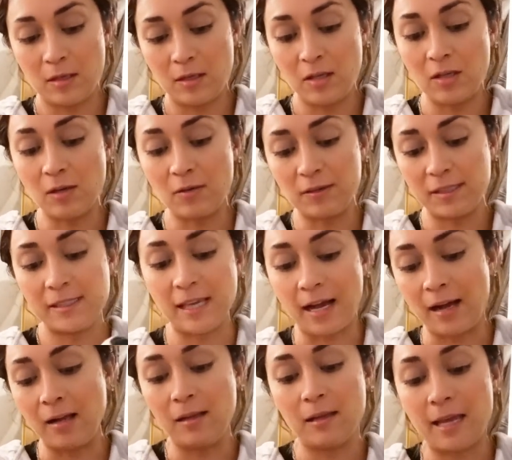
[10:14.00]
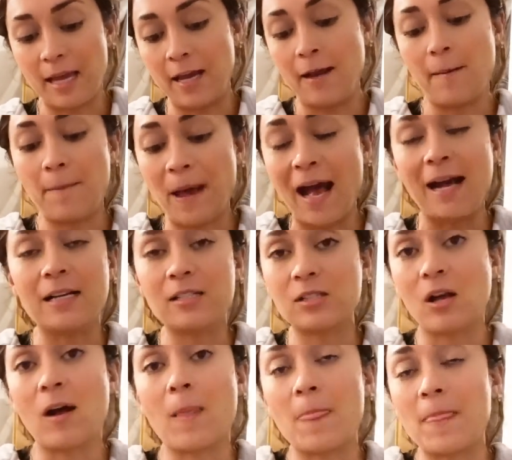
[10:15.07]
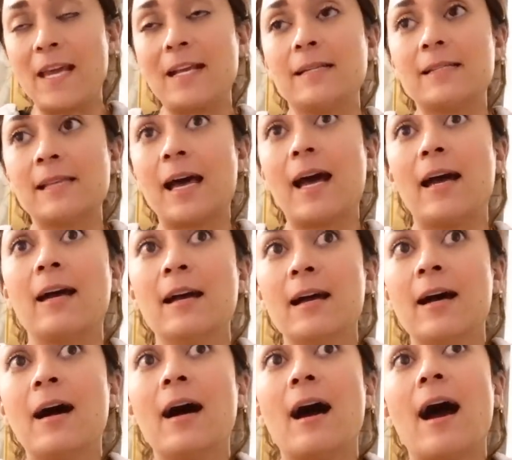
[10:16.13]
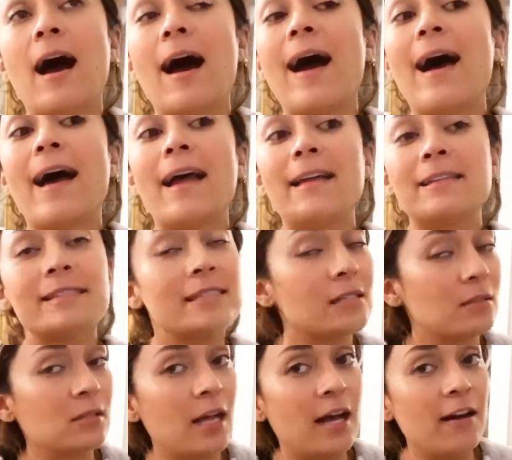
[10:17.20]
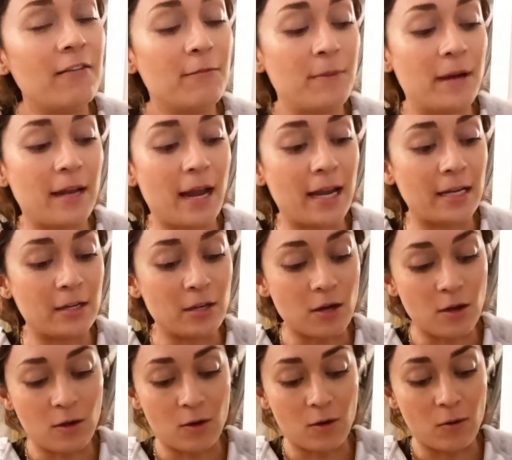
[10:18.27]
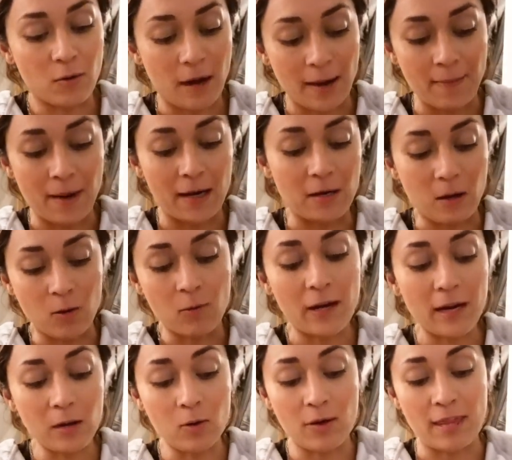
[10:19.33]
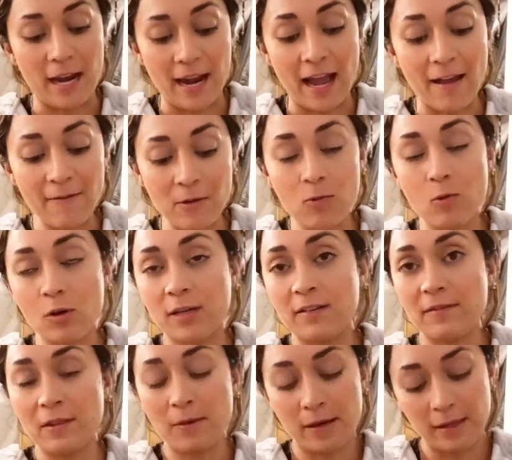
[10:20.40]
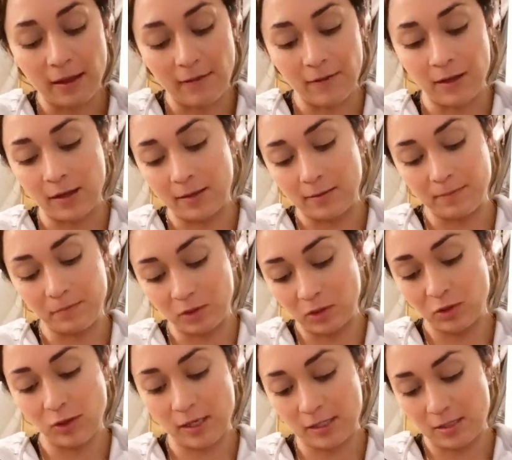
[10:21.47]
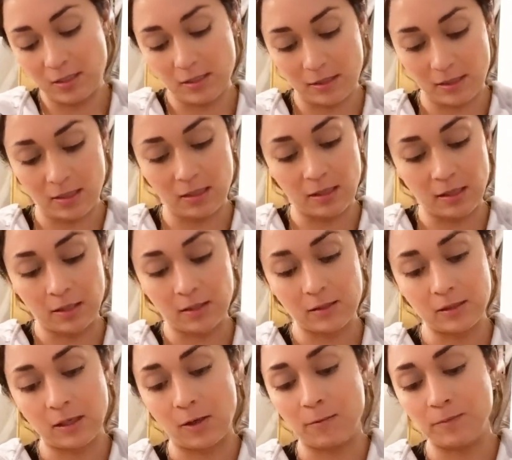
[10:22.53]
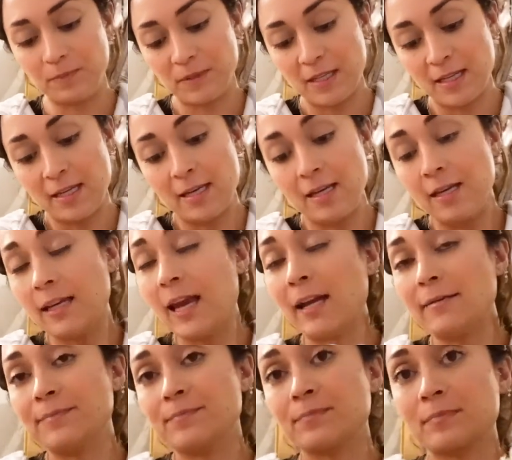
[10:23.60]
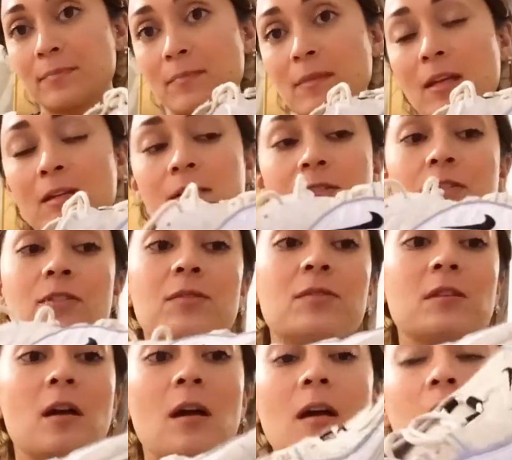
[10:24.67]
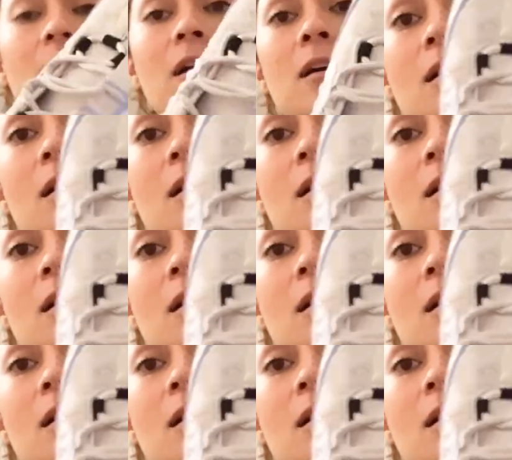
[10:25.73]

you know, sell and pass on things that I still love, but I know I might not wear, or that I haven't worn, even though I love it. Just trying to declutter. So yeah, shoes are